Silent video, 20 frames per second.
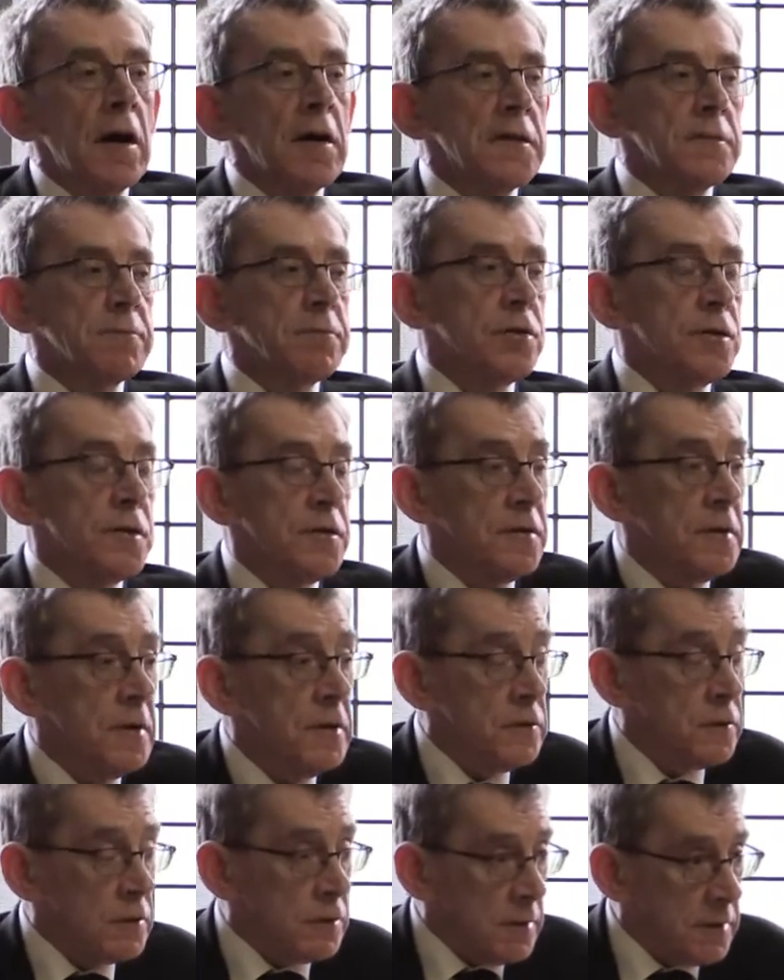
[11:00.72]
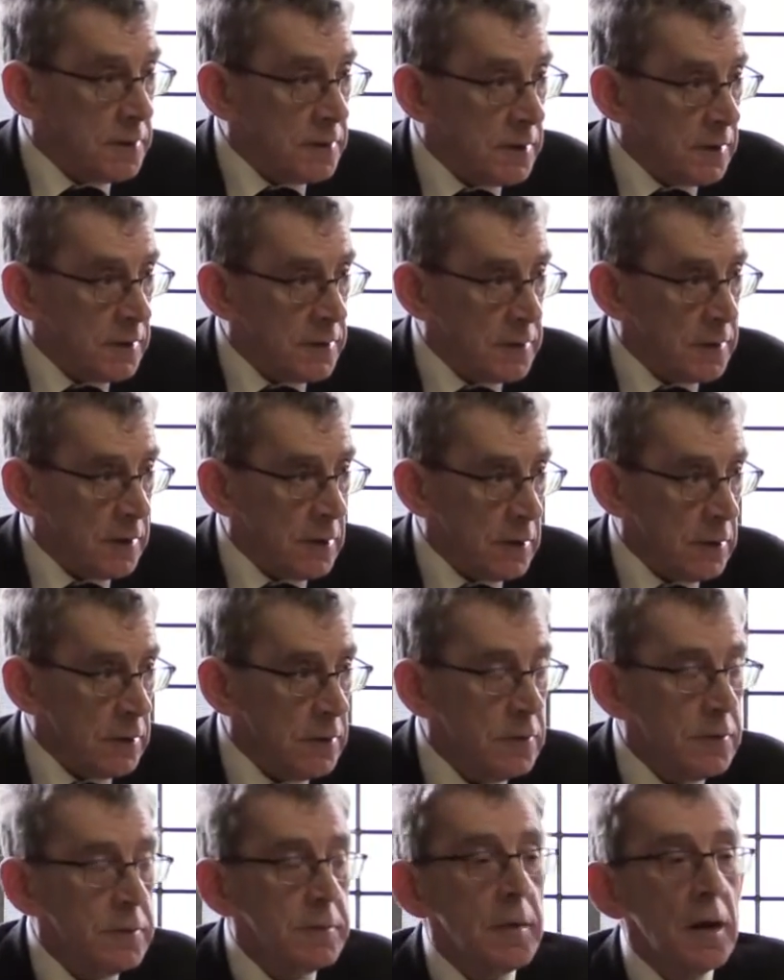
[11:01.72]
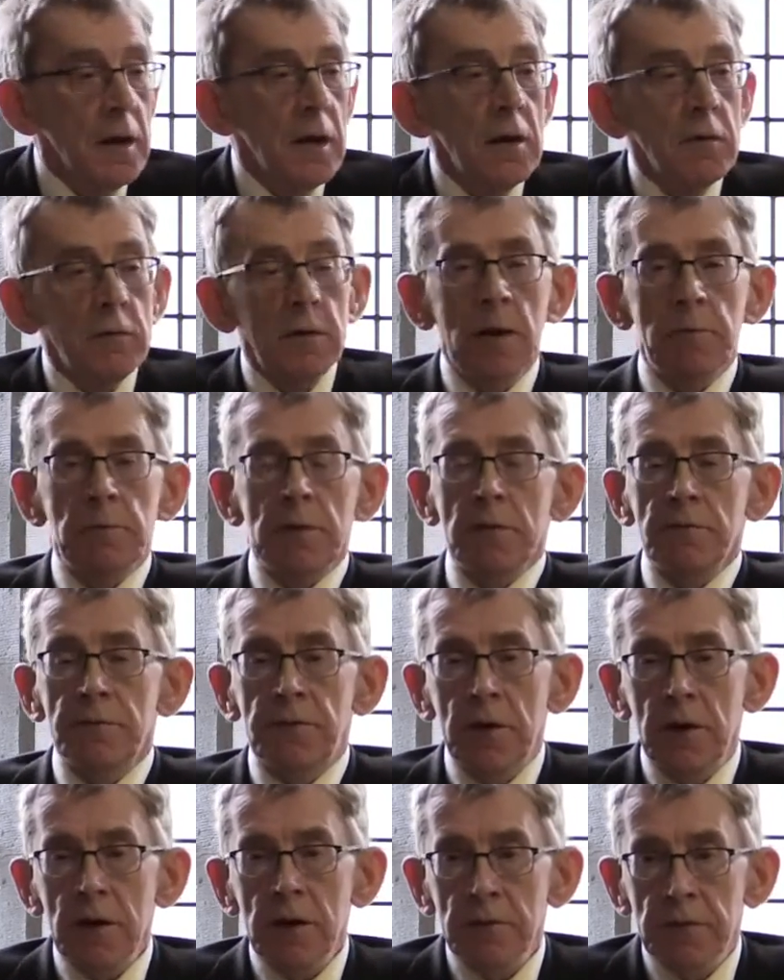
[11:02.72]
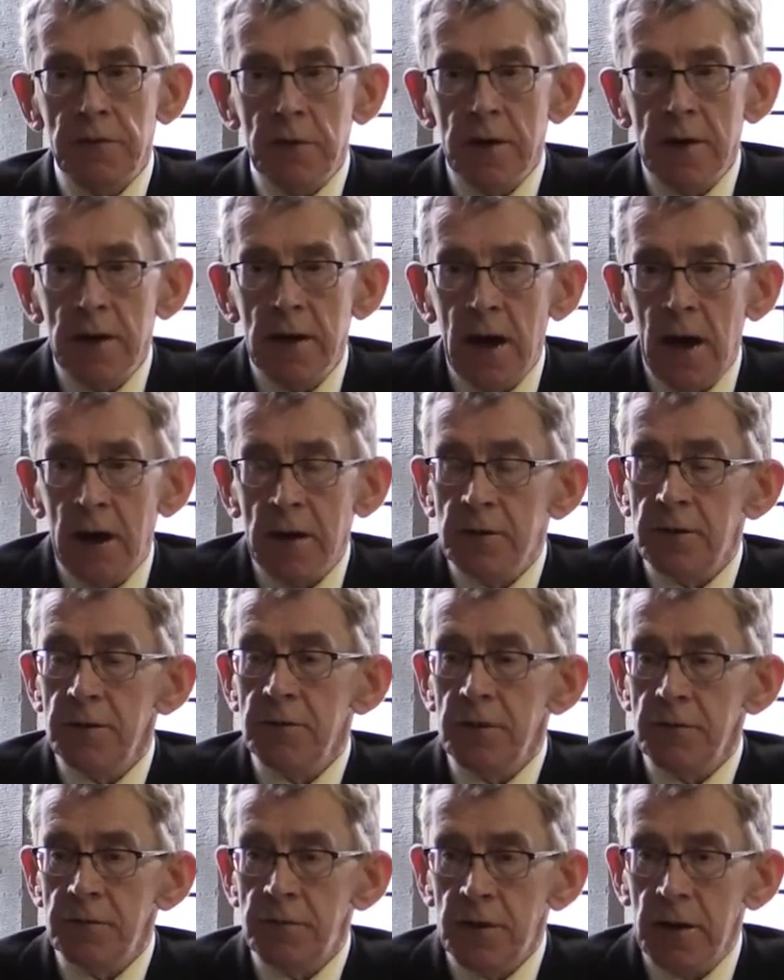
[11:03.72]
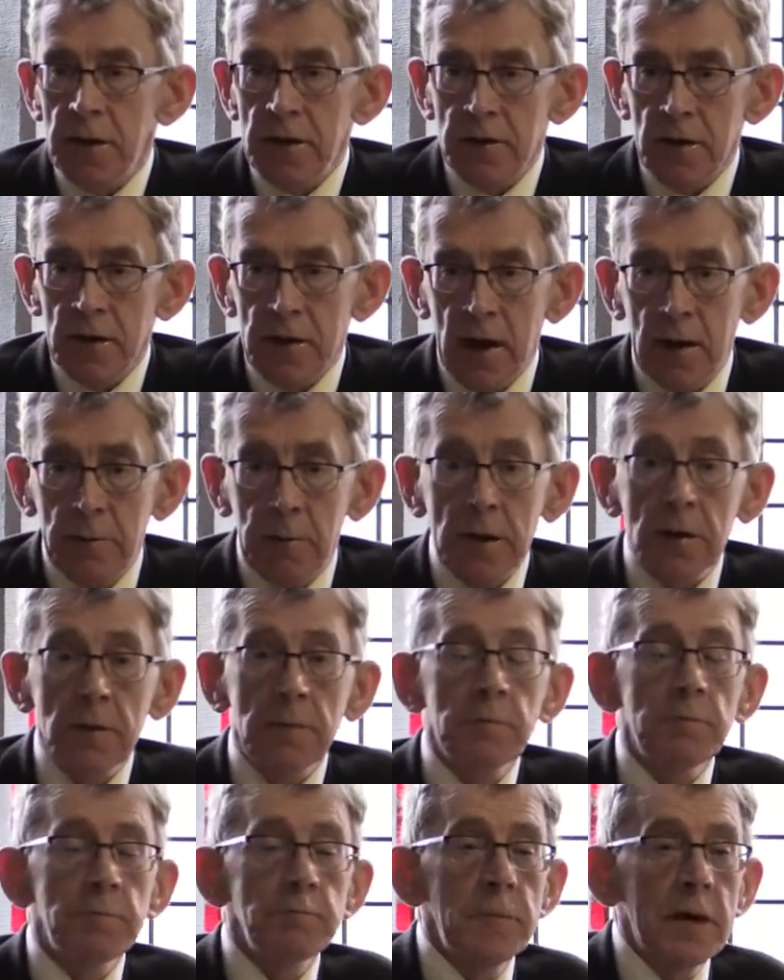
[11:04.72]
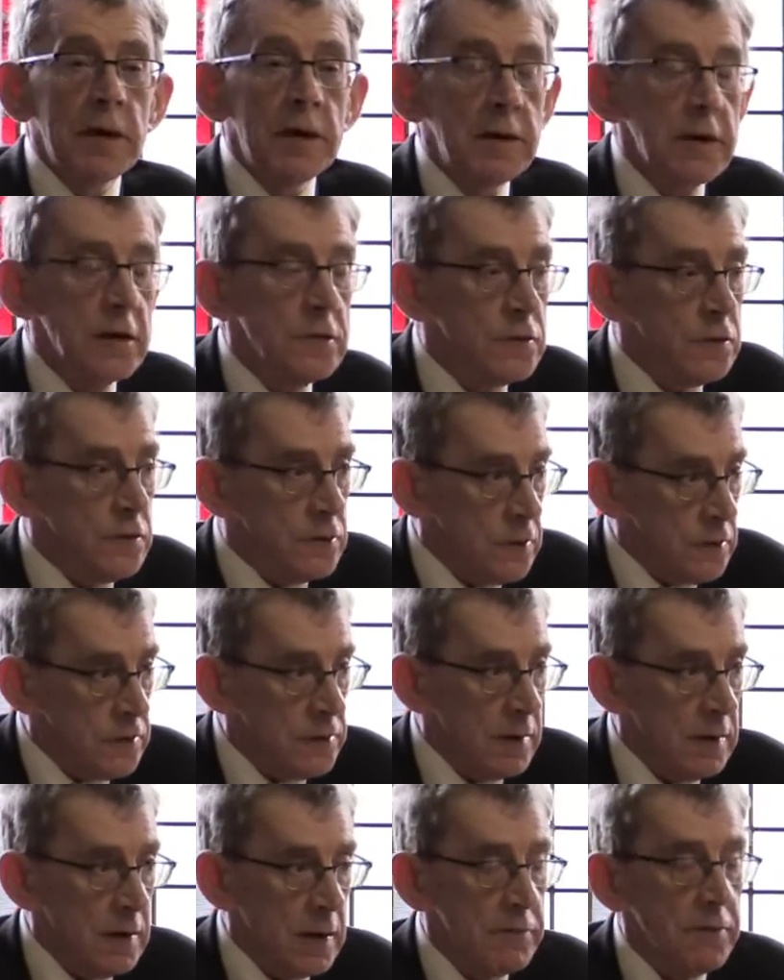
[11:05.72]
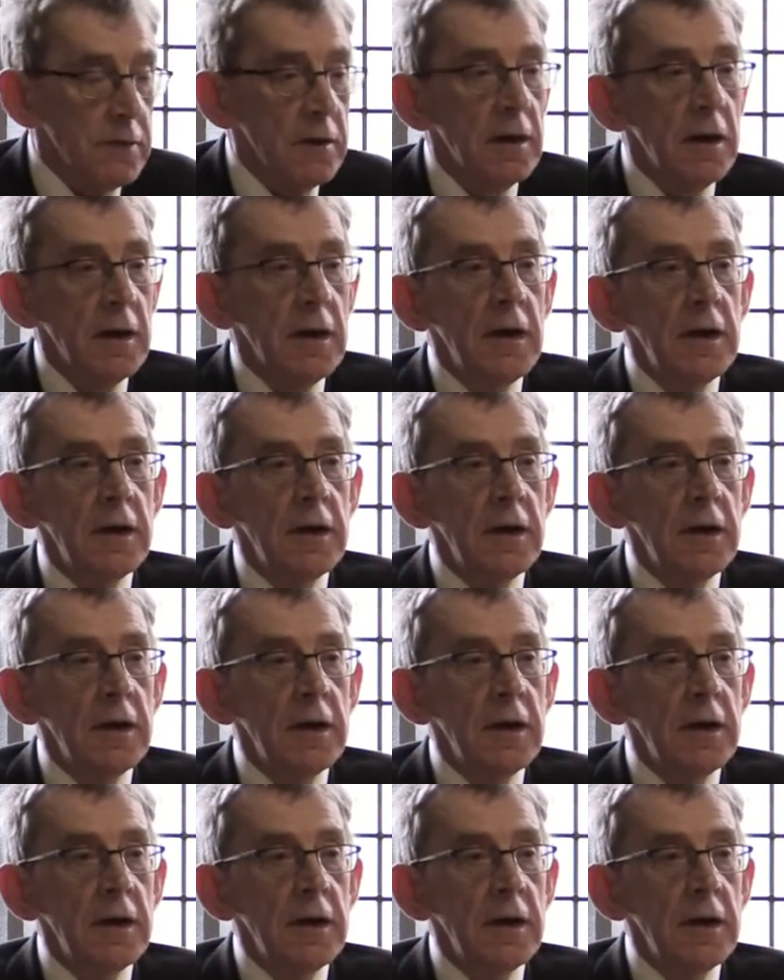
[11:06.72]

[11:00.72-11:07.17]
as procedure is concerned, we have been very, very active and very dynamic, mainly at judicial level,